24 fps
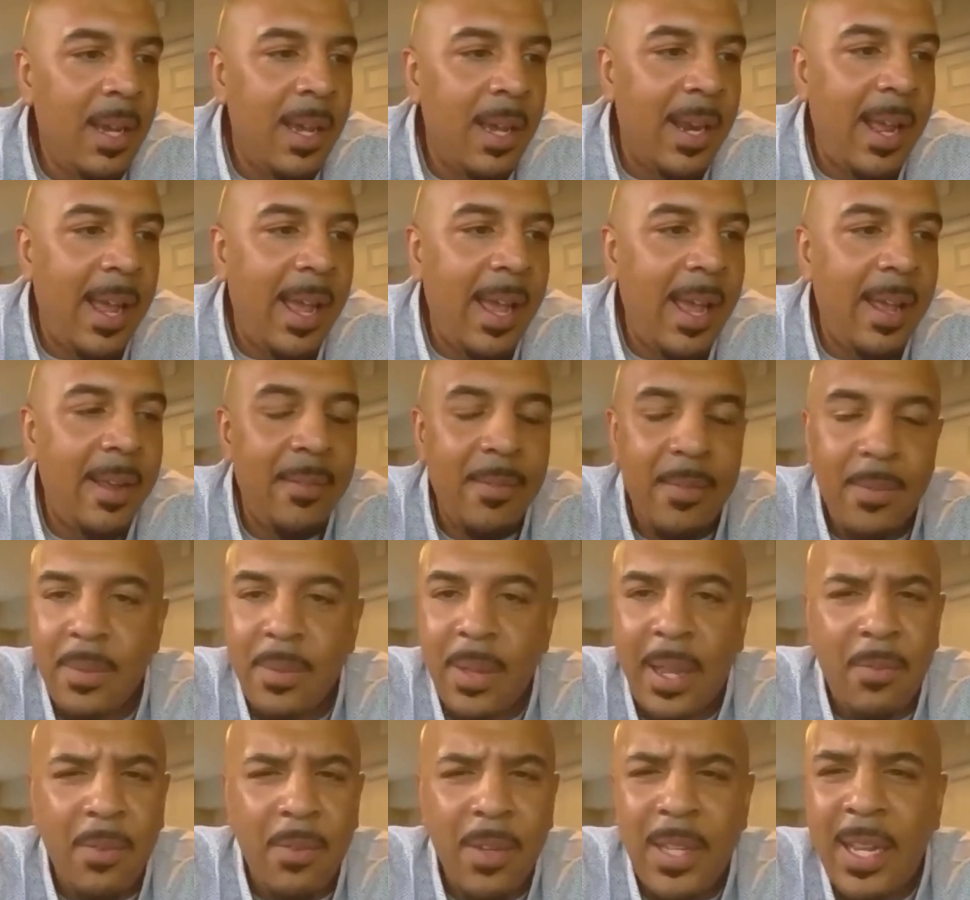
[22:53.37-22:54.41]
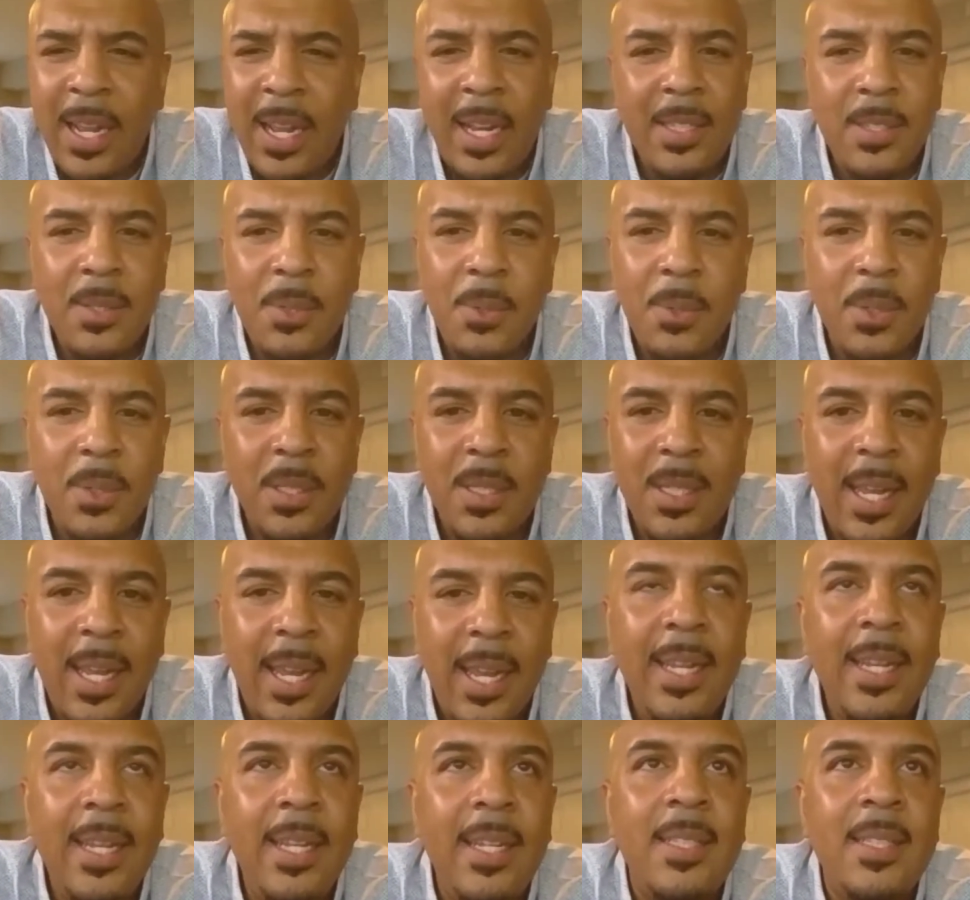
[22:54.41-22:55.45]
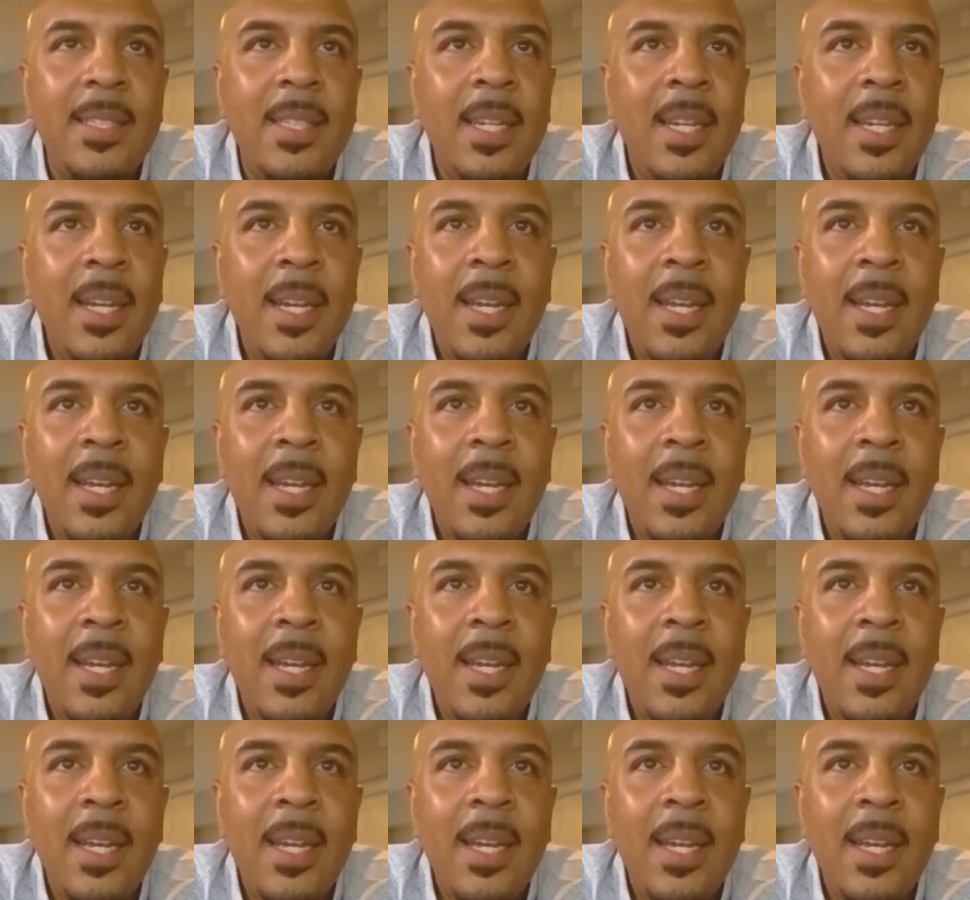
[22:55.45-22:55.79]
And I had like really high scores in the 80s.